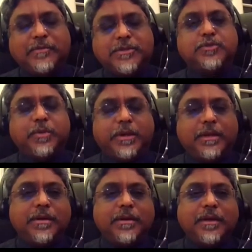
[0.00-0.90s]
in lives
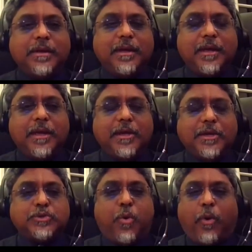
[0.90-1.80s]
as well.
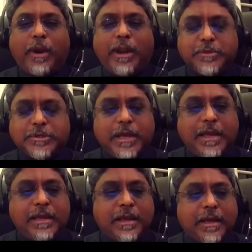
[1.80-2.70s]
So all I'm
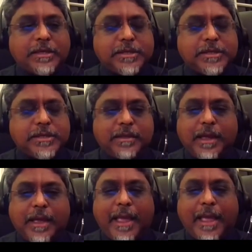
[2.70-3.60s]
saying is
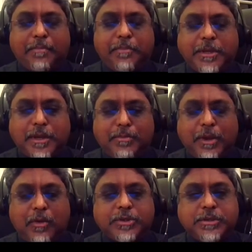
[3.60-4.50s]
that the
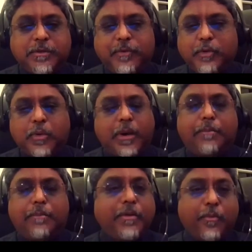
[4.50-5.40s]
epidemiology
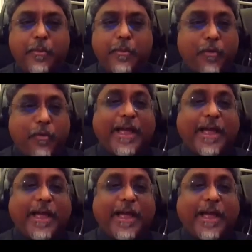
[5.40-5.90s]
view, my